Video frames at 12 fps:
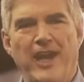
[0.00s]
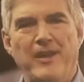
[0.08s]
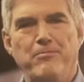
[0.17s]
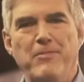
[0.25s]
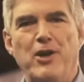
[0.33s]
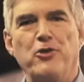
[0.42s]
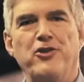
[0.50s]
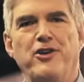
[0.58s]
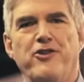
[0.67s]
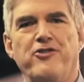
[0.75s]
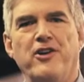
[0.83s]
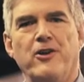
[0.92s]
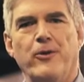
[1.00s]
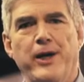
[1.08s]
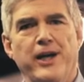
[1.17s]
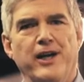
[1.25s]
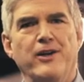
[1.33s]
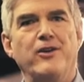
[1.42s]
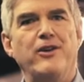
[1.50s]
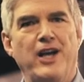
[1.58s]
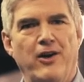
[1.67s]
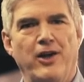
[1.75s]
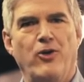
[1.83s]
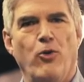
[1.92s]
at Middleton Distillery in
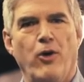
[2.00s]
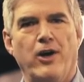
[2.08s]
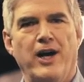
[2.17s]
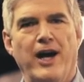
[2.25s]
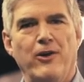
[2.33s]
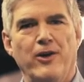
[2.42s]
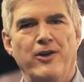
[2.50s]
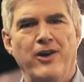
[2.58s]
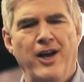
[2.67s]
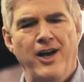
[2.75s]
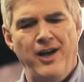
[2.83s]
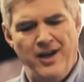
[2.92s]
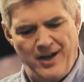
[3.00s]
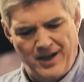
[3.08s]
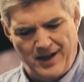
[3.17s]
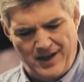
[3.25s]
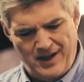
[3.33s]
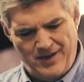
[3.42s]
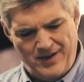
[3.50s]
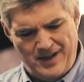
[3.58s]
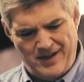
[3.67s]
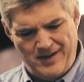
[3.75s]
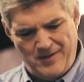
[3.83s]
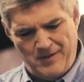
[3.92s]
County Cork, Ireland.
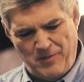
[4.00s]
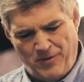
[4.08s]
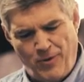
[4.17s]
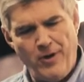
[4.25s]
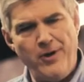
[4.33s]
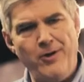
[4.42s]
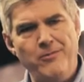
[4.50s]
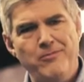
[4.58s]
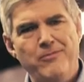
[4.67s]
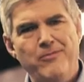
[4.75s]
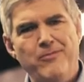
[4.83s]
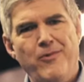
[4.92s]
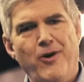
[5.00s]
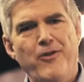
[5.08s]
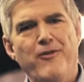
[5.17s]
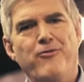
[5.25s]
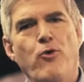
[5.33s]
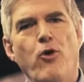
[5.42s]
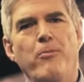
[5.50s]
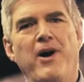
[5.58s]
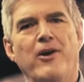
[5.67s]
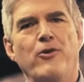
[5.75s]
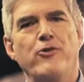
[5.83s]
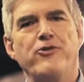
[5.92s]
And before you are the four
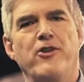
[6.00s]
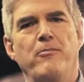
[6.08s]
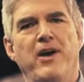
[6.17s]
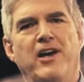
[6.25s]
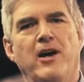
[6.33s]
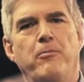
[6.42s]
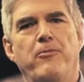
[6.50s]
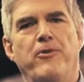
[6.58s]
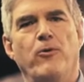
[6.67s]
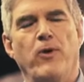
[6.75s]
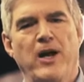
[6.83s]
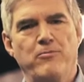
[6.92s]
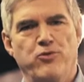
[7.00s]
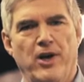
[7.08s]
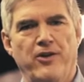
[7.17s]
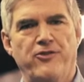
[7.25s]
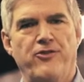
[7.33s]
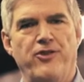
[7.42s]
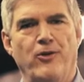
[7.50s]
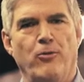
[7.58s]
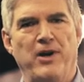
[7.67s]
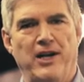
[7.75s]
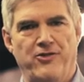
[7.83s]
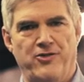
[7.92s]
bottles that make up the Redbreast
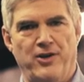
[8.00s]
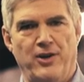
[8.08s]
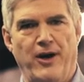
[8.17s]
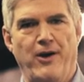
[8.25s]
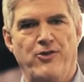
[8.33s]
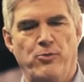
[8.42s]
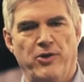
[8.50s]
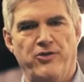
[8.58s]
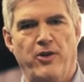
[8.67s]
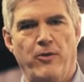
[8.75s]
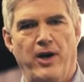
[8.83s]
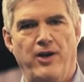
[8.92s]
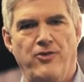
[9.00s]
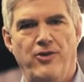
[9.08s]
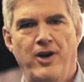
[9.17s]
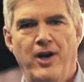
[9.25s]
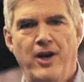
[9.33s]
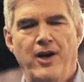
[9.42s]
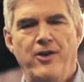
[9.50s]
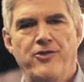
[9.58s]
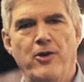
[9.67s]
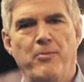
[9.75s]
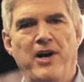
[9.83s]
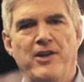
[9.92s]
single pot still Irish whiskey range.
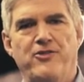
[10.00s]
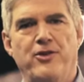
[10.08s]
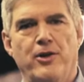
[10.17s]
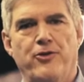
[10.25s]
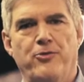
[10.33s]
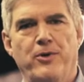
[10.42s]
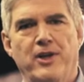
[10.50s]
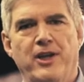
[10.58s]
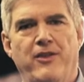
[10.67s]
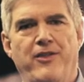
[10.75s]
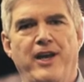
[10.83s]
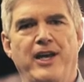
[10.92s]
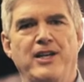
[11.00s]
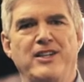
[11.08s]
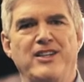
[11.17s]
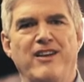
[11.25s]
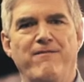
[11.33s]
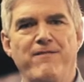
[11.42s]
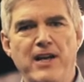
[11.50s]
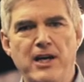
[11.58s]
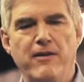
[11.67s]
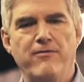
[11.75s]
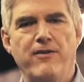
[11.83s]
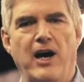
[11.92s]
Single pot still is really the
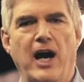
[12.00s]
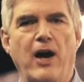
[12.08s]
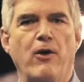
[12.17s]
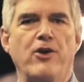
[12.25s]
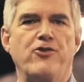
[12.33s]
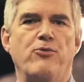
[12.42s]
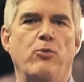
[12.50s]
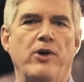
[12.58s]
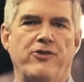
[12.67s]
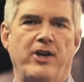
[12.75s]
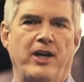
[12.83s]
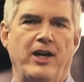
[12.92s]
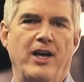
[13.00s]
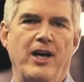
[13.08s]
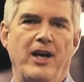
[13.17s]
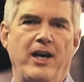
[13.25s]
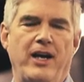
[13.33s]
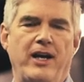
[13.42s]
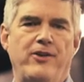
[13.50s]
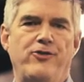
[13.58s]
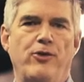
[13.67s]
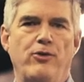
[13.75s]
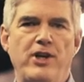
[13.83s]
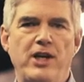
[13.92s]
definitive Irish whiskey.
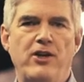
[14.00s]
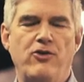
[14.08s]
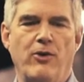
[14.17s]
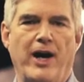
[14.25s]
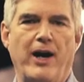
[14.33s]
It's unique to